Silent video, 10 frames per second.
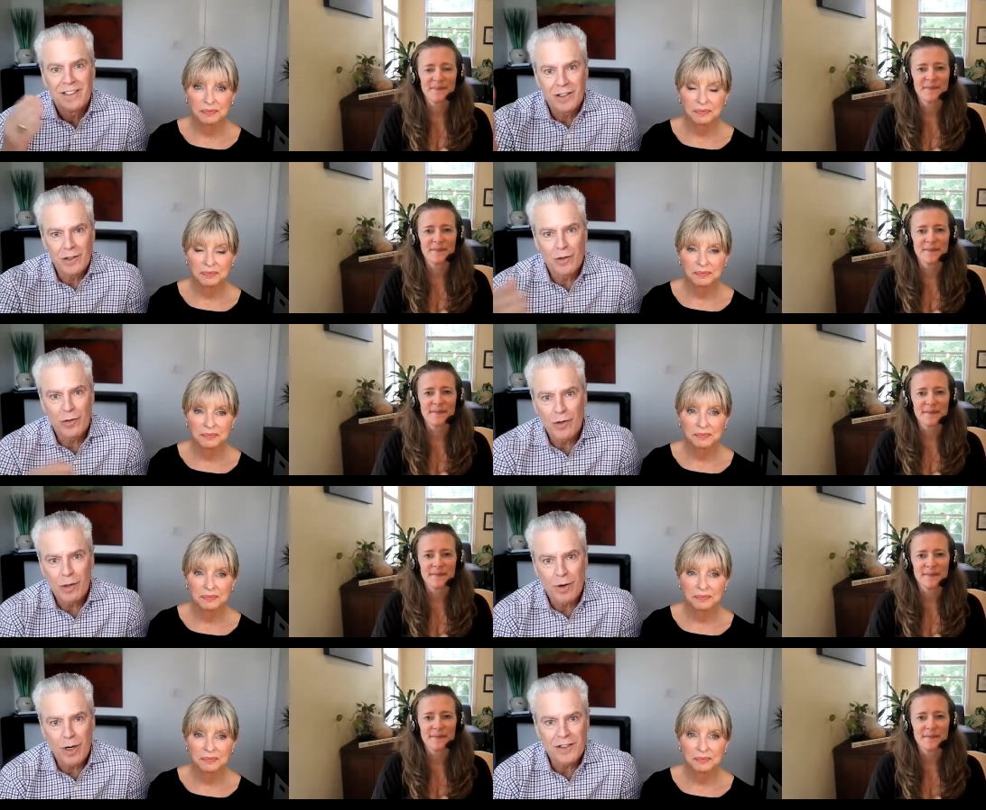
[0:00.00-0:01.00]
Speaker 1: to go through our
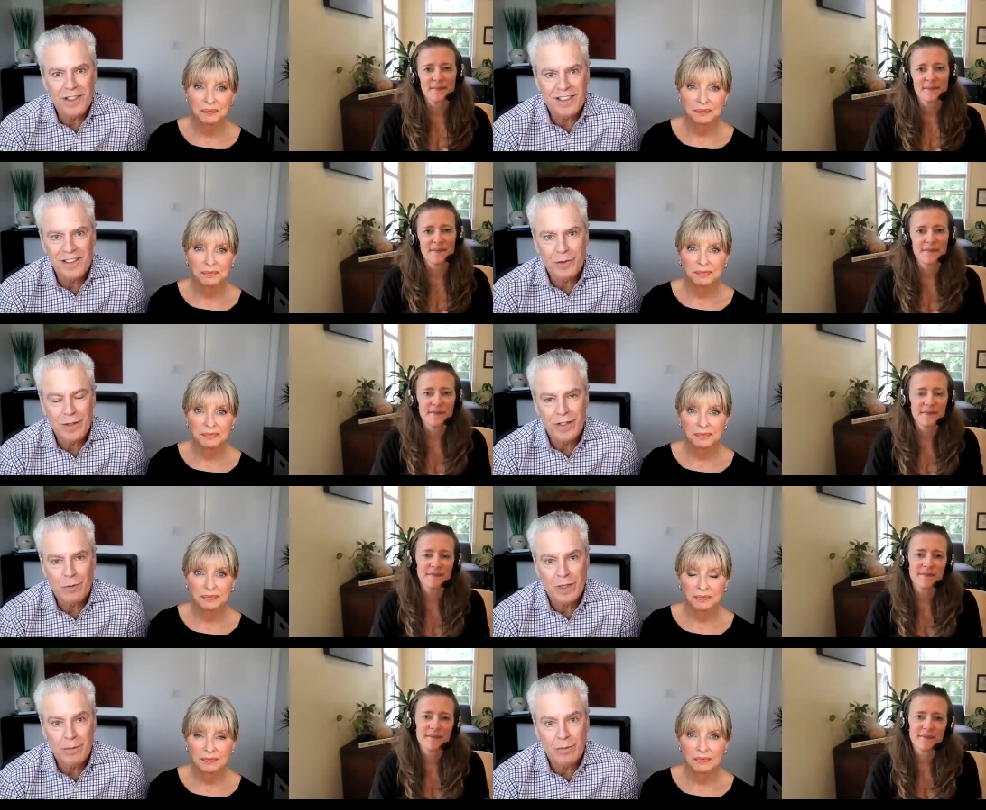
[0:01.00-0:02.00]
process. And we've
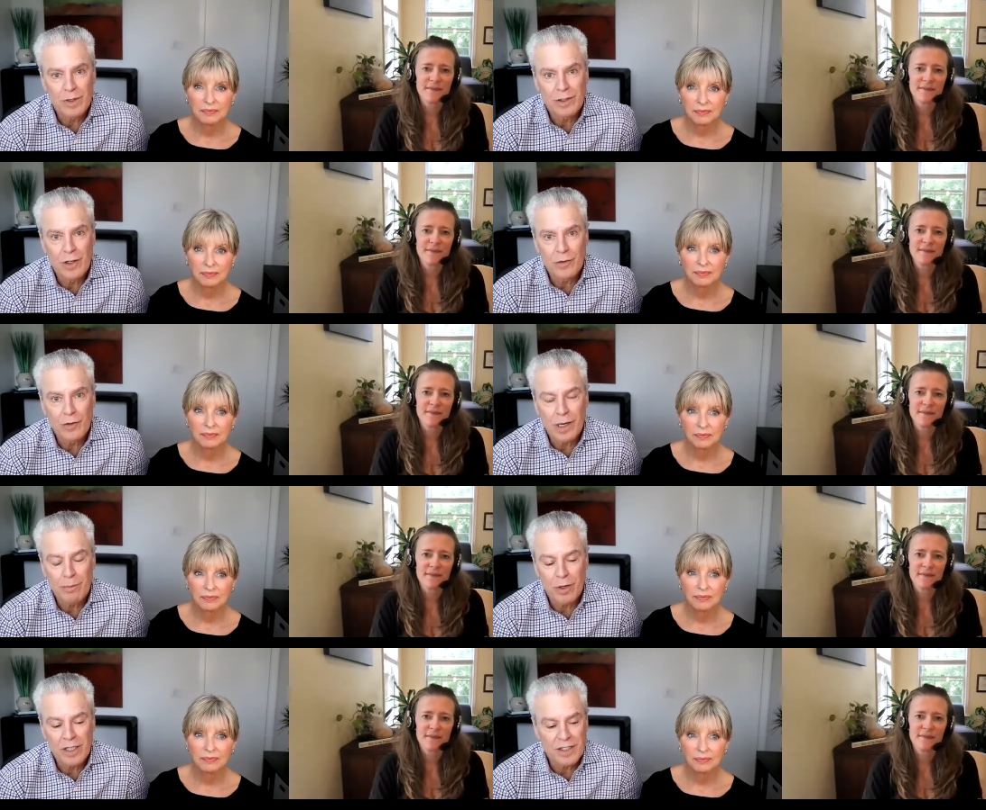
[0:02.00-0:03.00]
helped him go through that
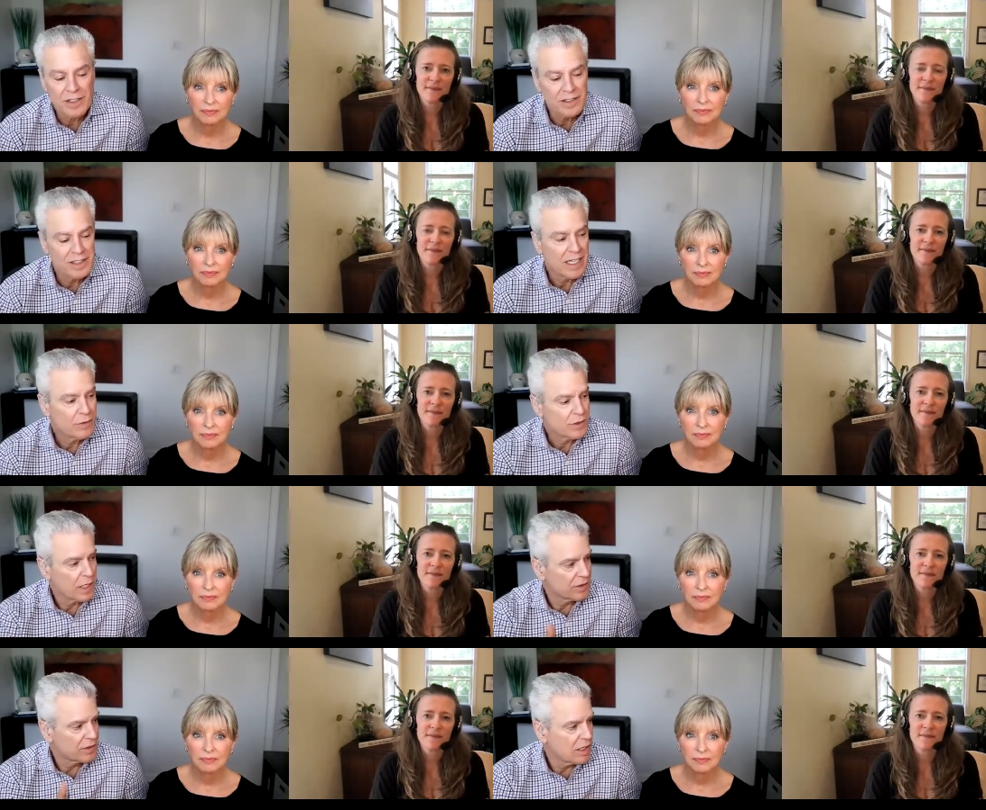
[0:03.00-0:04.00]
process. And now he's
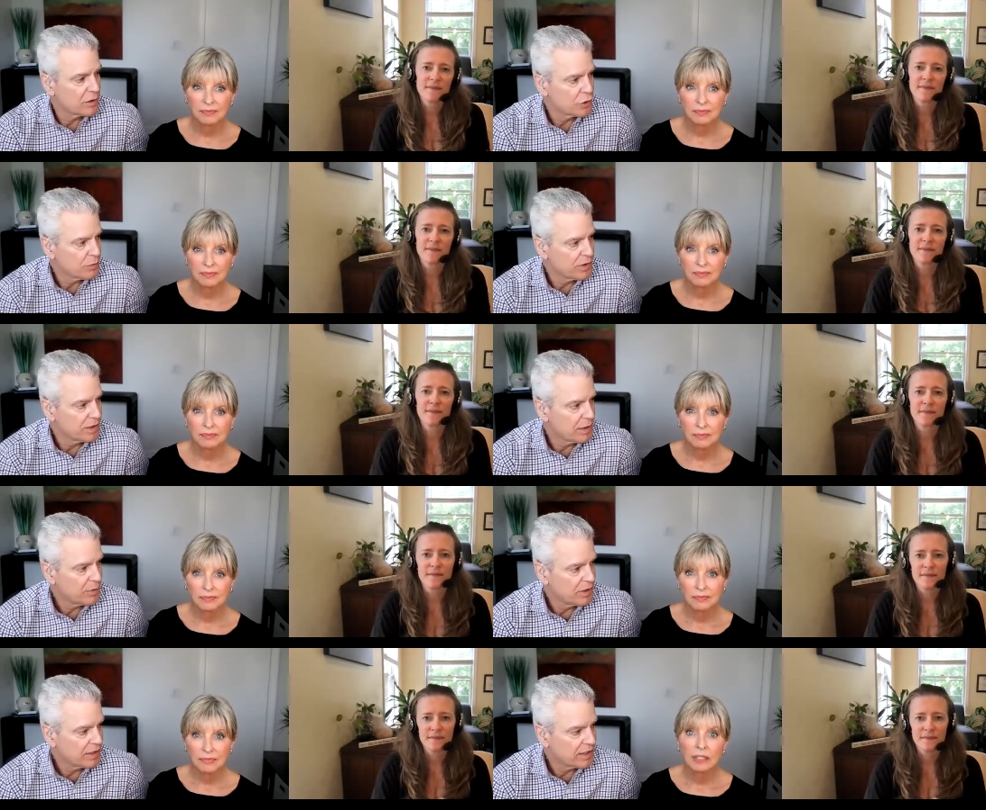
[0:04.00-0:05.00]
gotten scholarships to come to
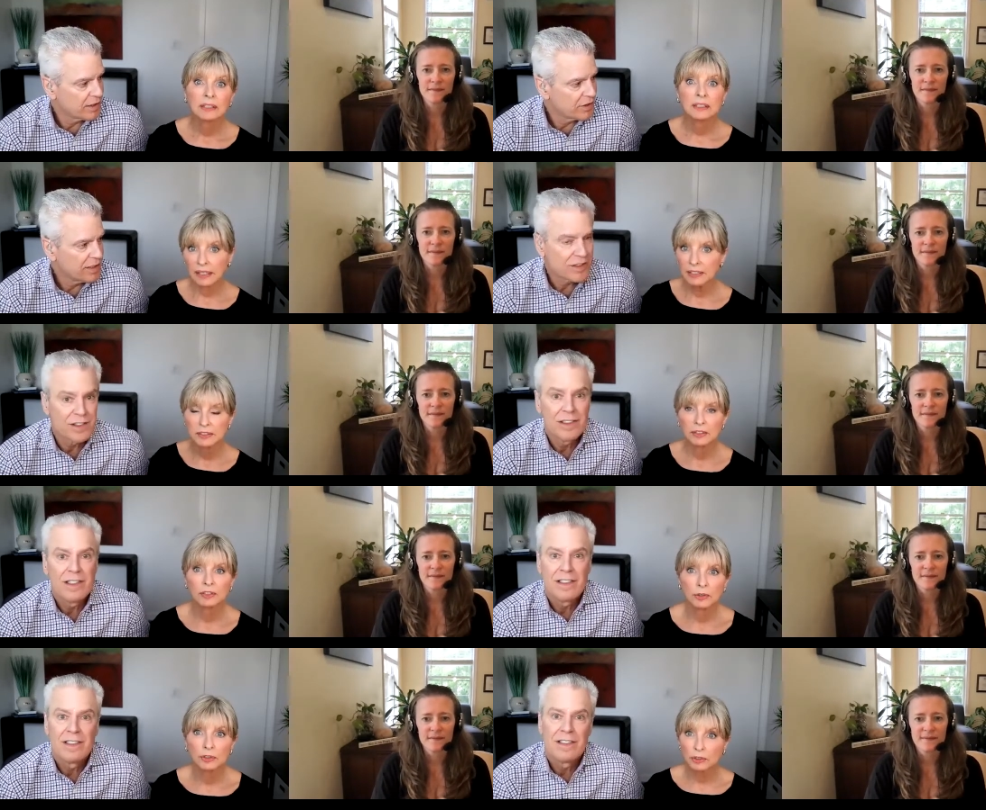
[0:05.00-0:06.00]
the United States. Yeah, he's
Speaker 2: going to
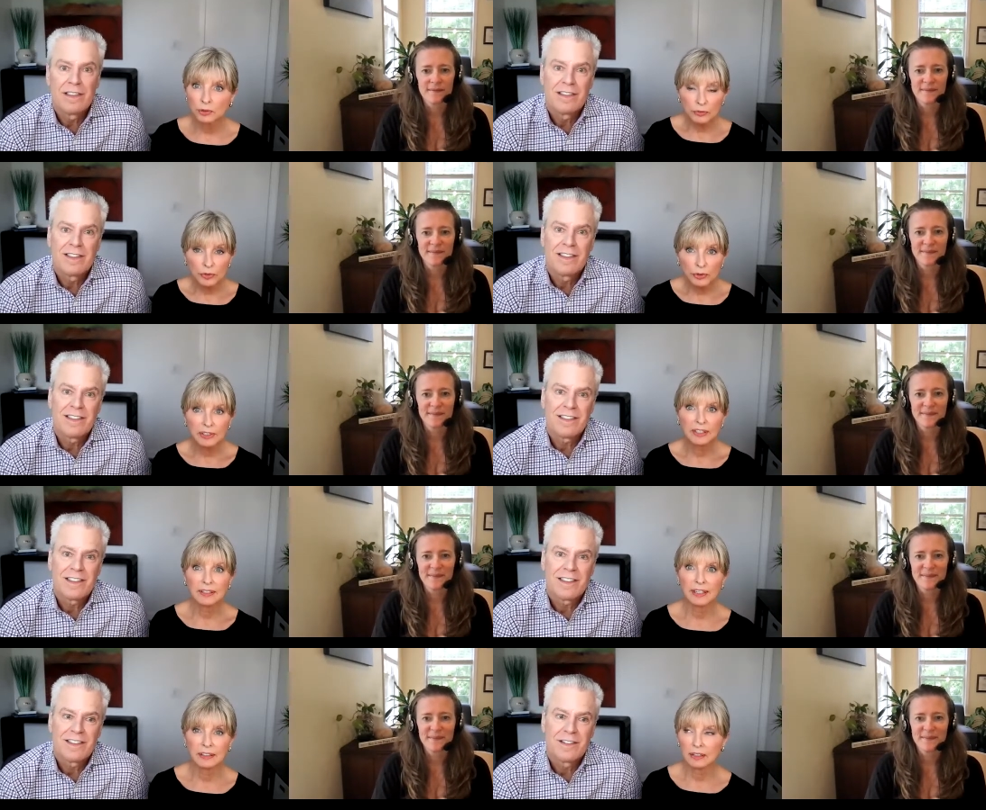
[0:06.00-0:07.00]
go to school in Florida
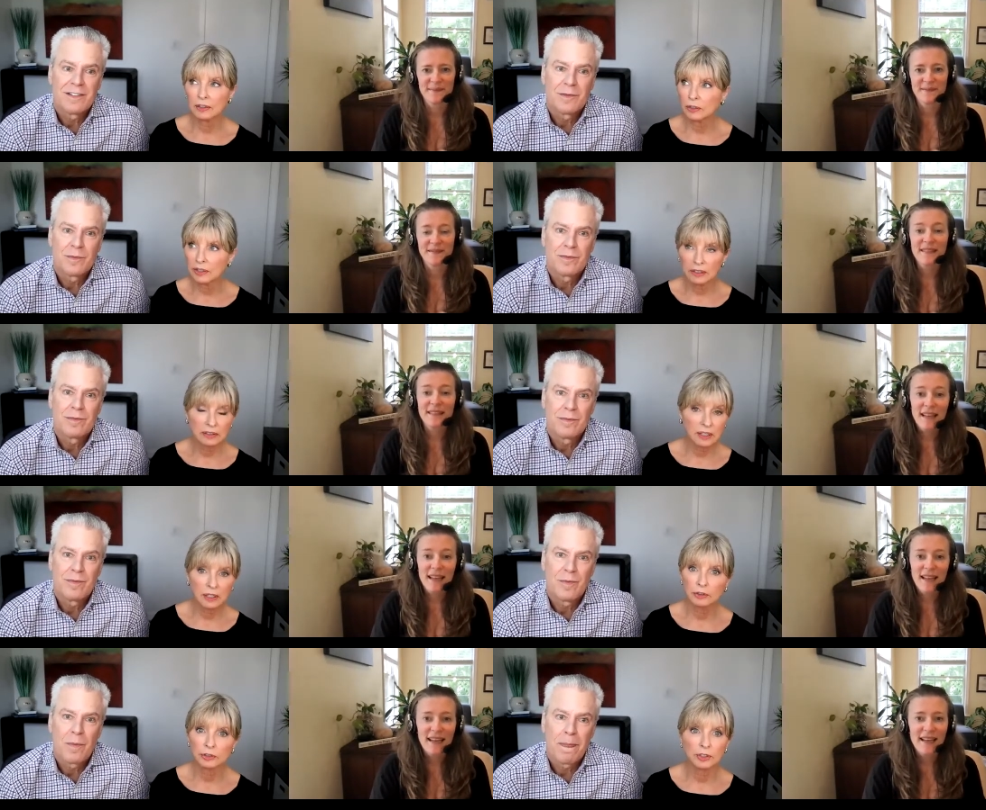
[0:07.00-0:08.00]
and got a great
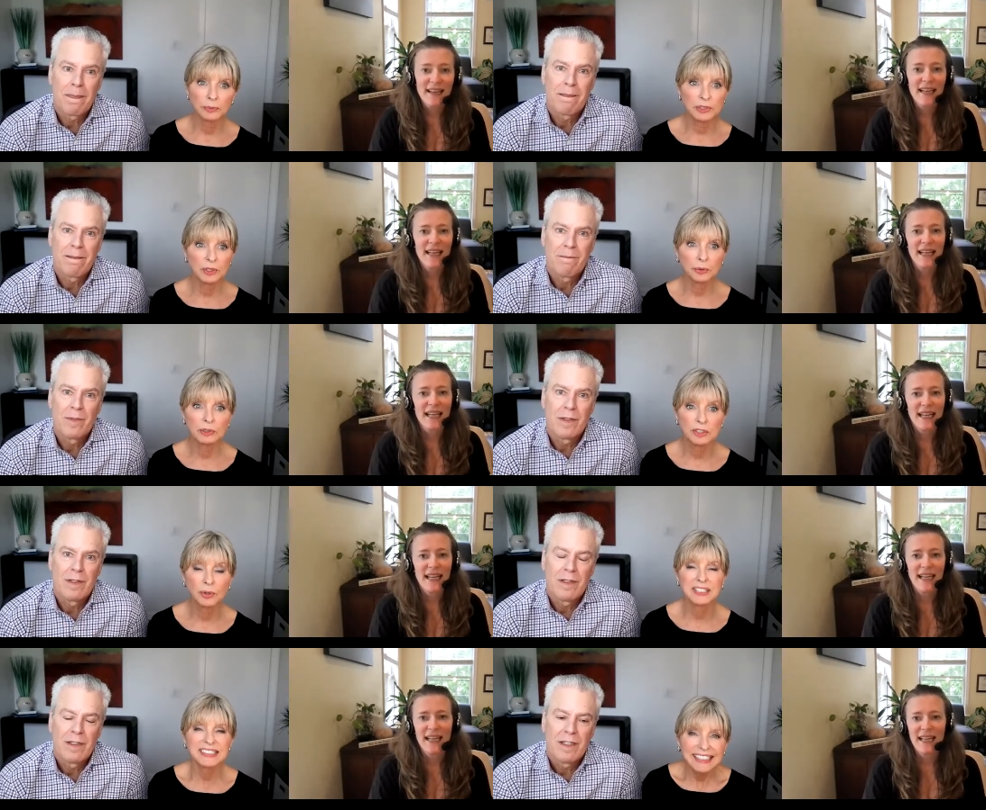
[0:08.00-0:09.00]
scholarship. So we're so
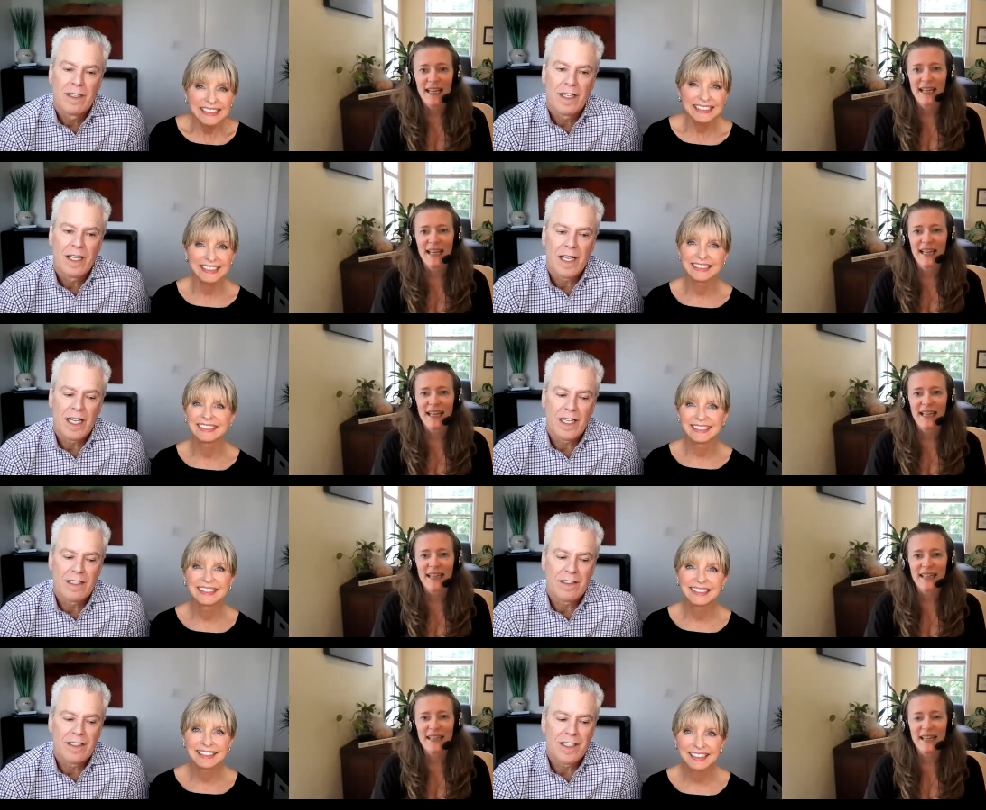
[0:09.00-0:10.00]
excited
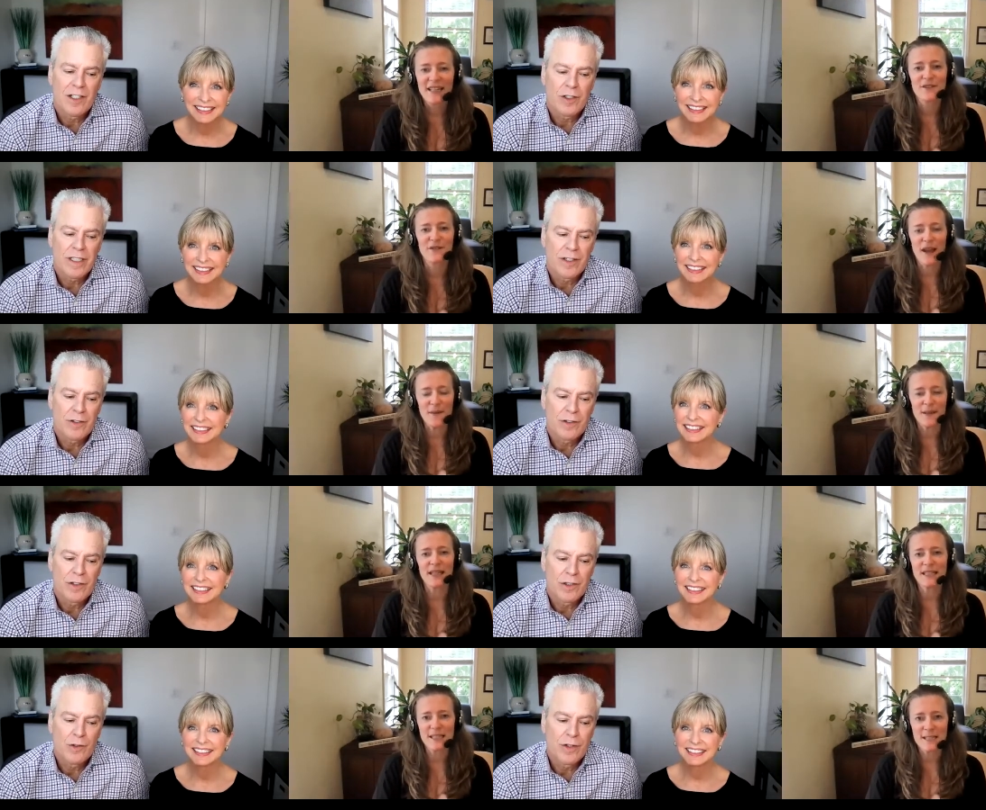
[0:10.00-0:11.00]
Speaker 1: and the that only other fabulous.
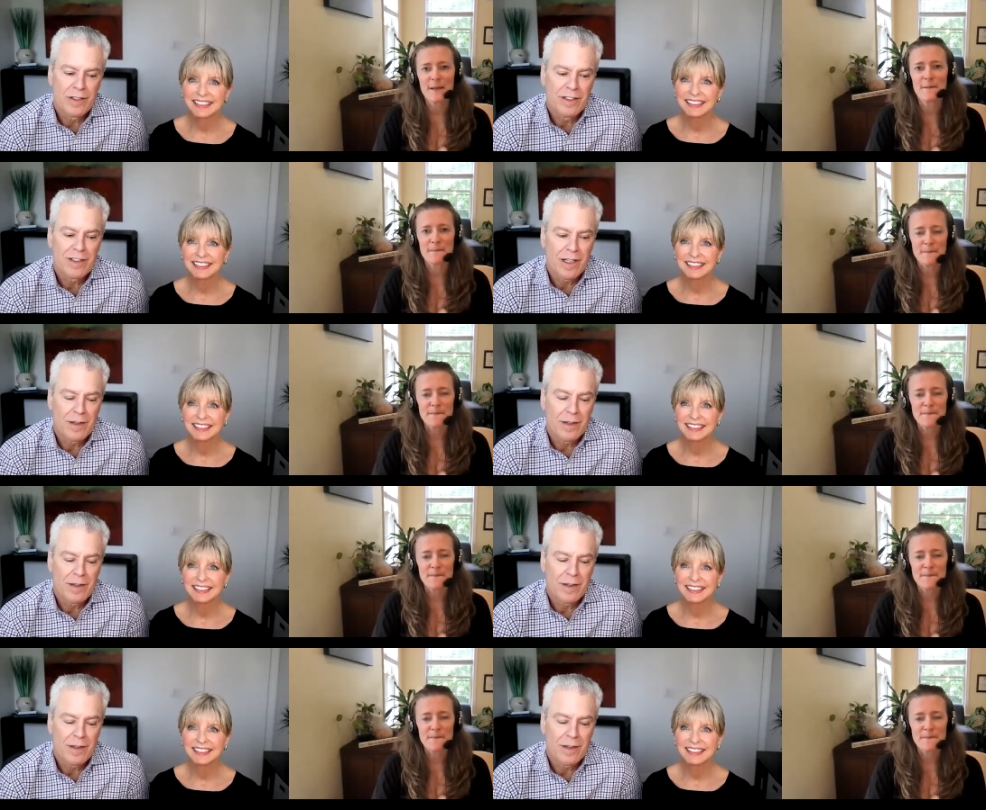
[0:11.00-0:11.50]
two i